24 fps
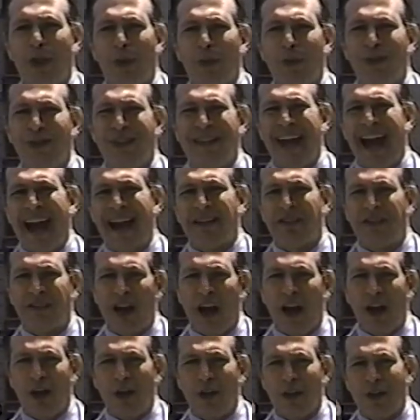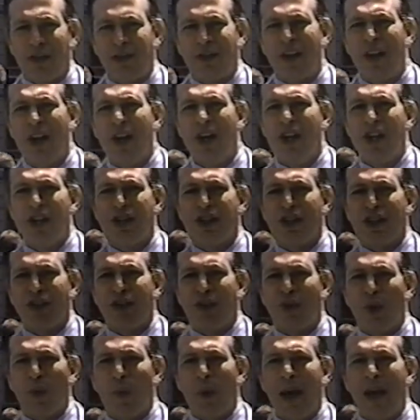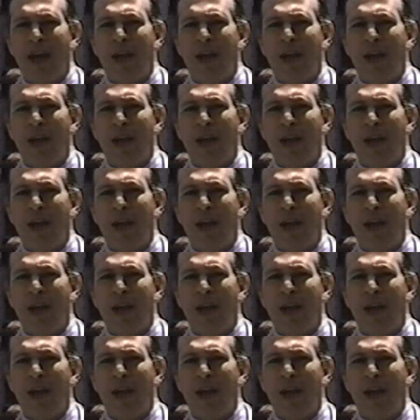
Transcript: through tax dollars, just the way